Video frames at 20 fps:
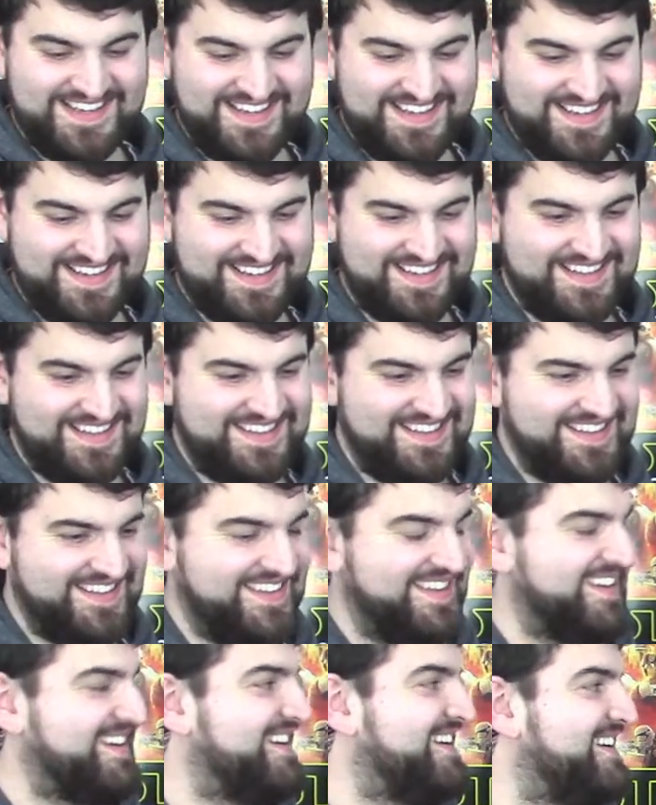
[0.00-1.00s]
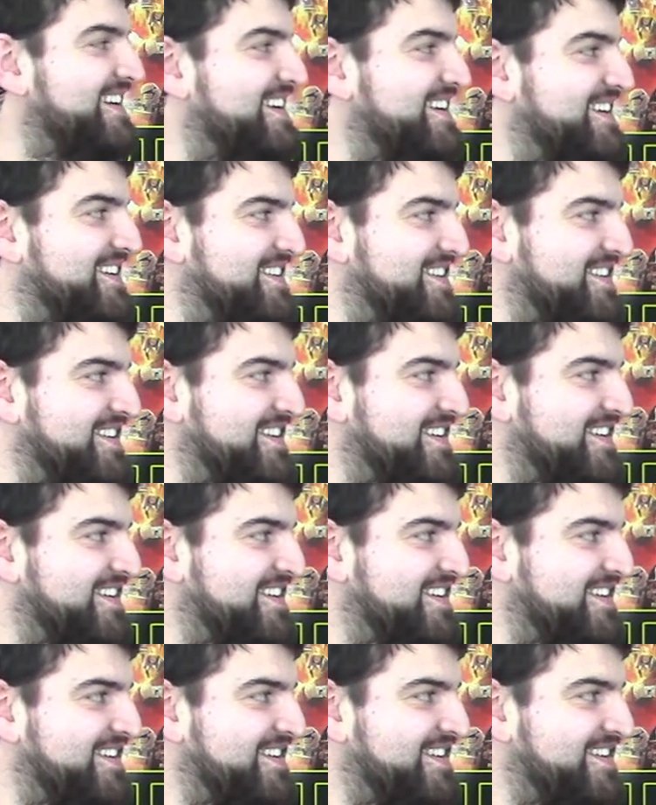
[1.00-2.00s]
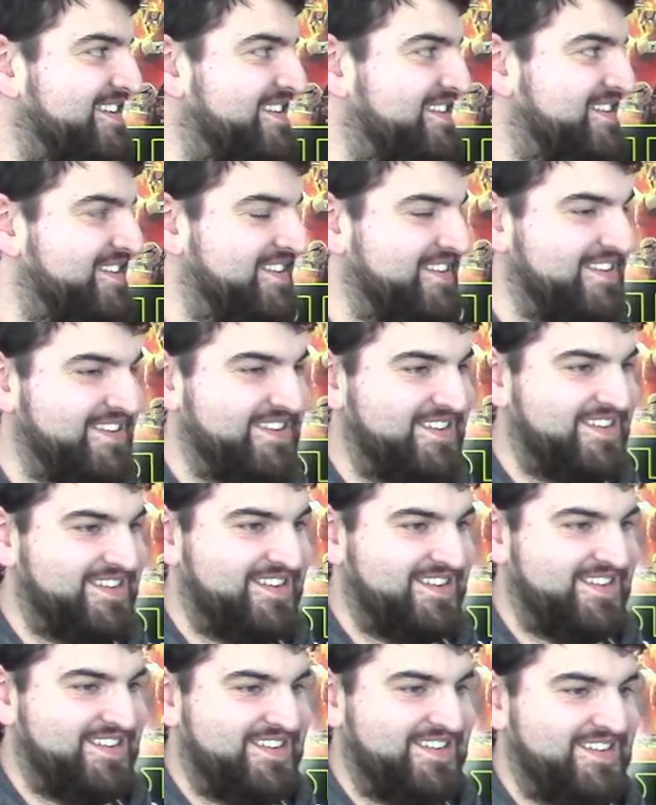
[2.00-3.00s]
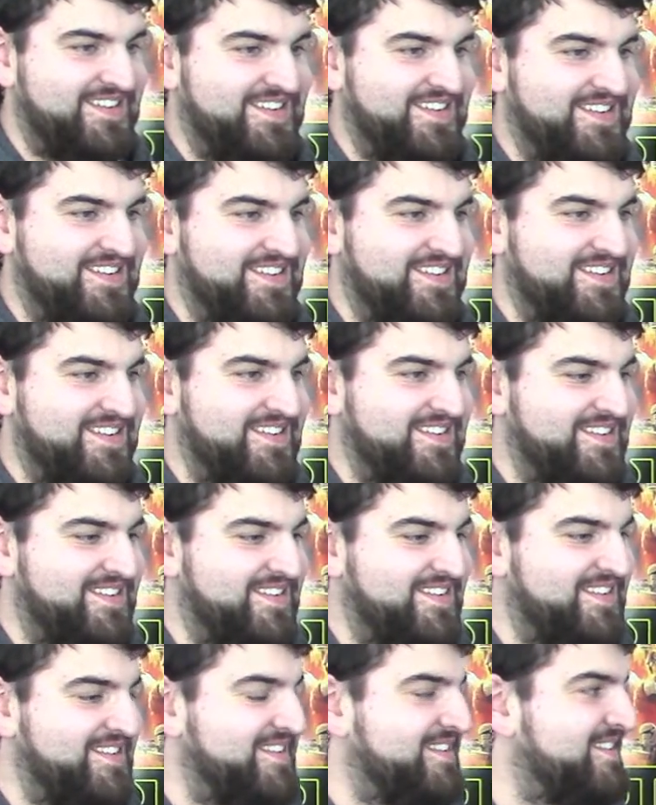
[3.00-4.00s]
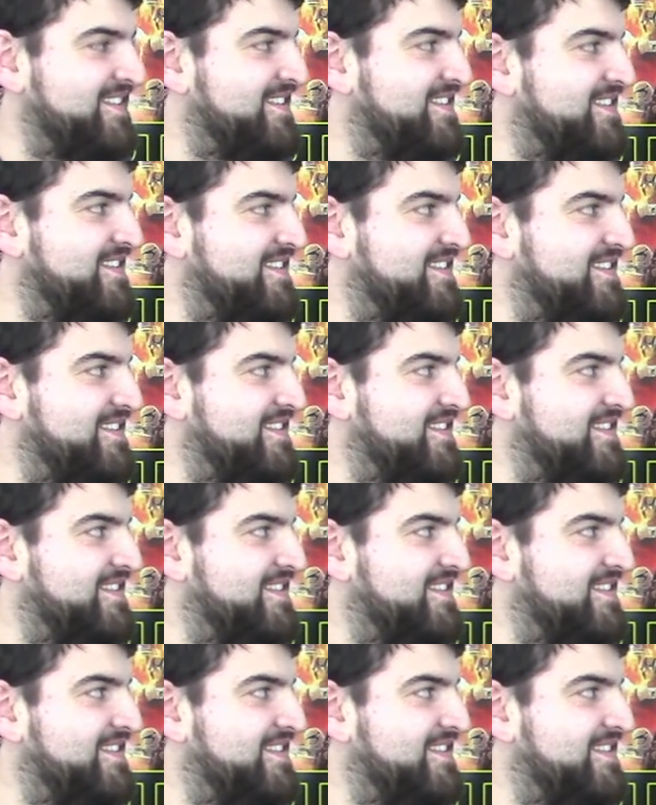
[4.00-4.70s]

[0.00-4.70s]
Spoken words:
[no speech]